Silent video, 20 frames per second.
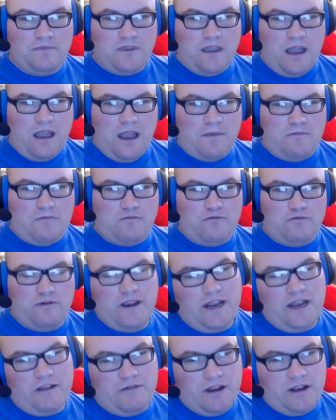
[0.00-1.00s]
Um,
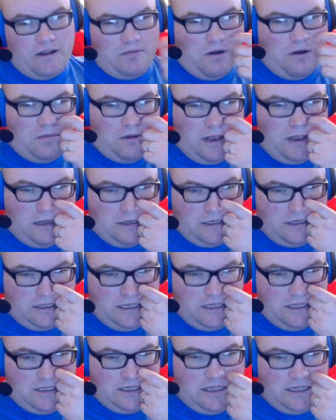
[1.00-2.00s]
really, really popular. As you can
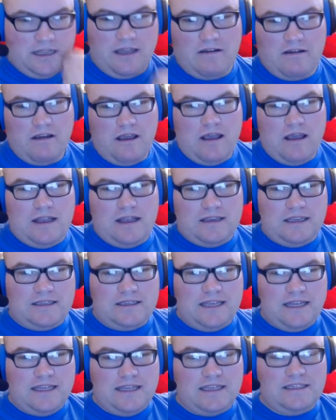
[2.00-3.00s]
see, see there, it does
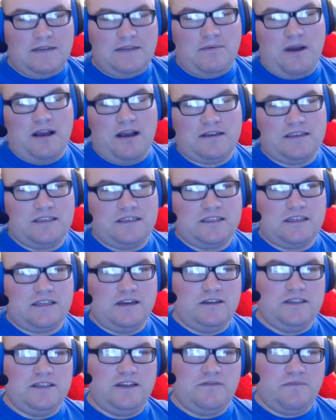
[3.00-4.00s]
say Disney Parks
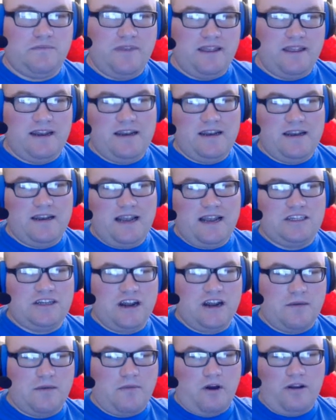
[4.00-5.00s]
exclusive, but they did actually
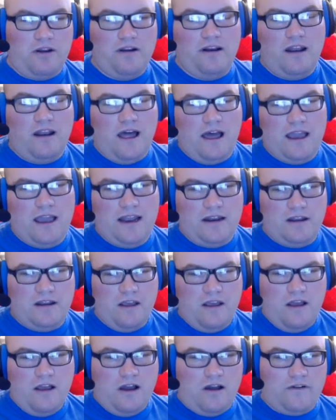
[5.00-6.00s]
turn up online
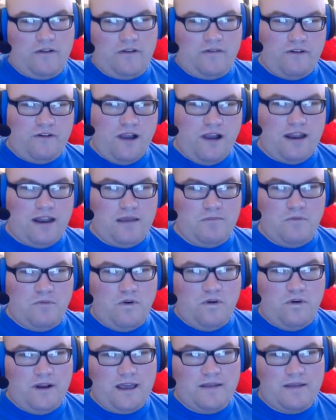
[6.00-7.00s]
on Friday
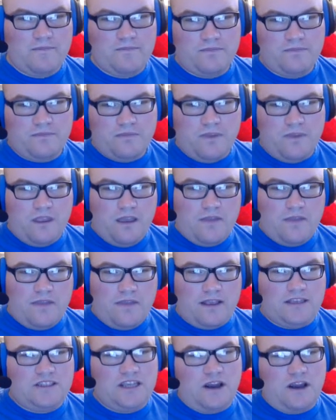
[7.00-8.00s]
morning.
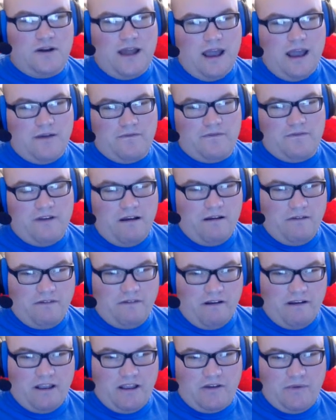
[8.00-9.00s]
They sold out very,
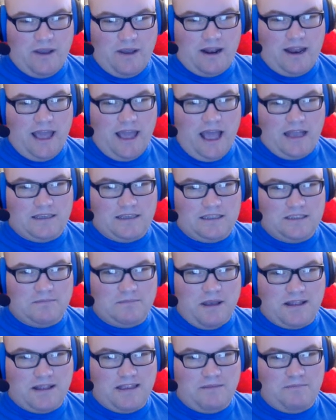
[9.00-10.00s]
very quickly as
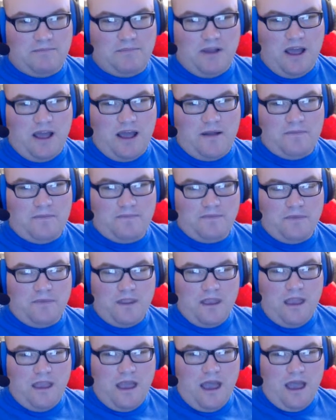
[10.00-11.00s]
expected, but.
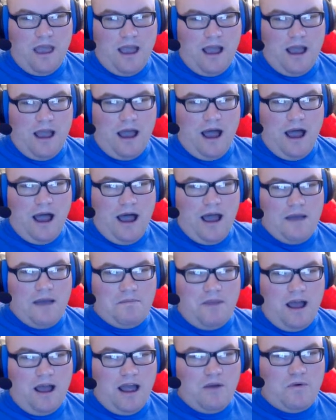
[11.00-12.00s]

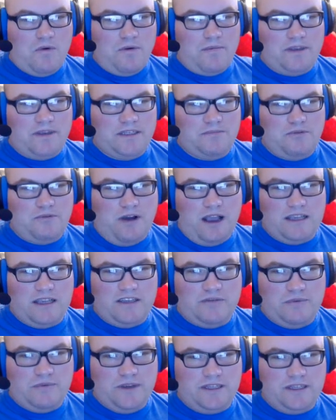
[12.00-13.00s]
Um, I wouldn't be
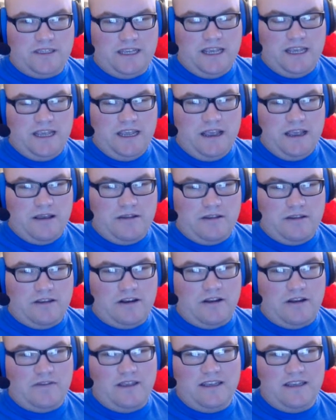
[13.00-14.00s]
surprised if we see, you
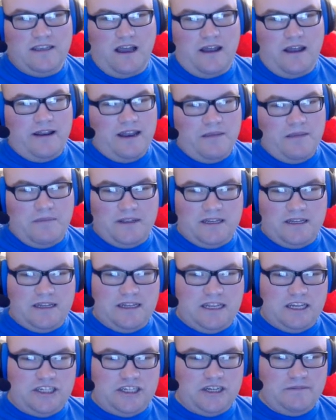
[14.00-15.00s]
know, these aren't limited
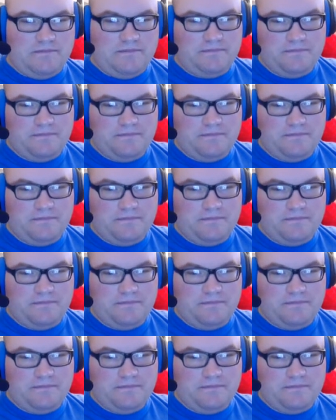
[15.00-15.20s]
edition.